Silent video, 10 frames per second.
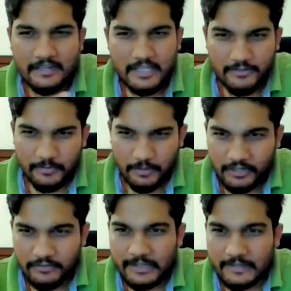at any given
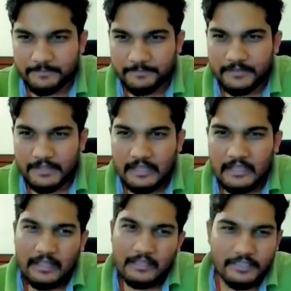point of time.
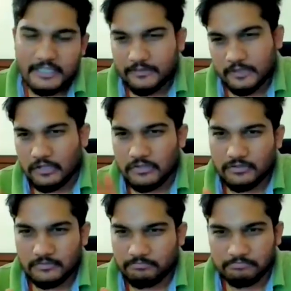Seats will
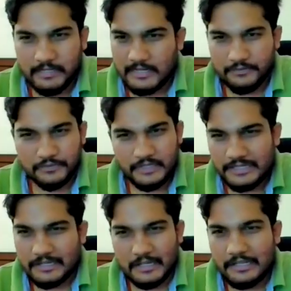also get
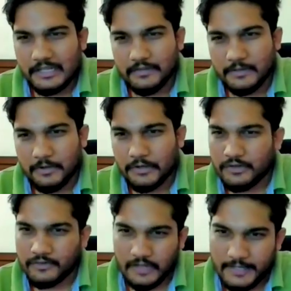filled at any given
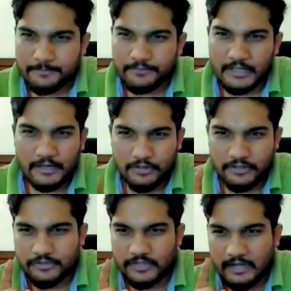point of time. We are
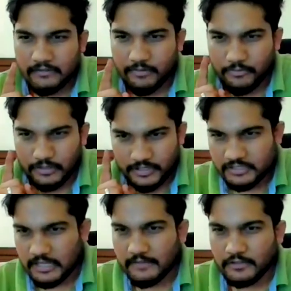going to start it from
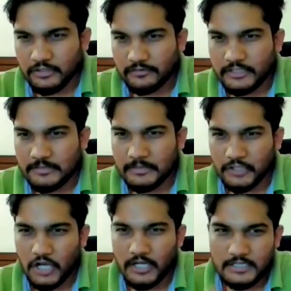27th of this
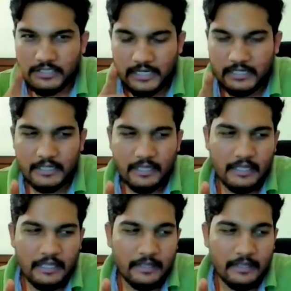month, August. And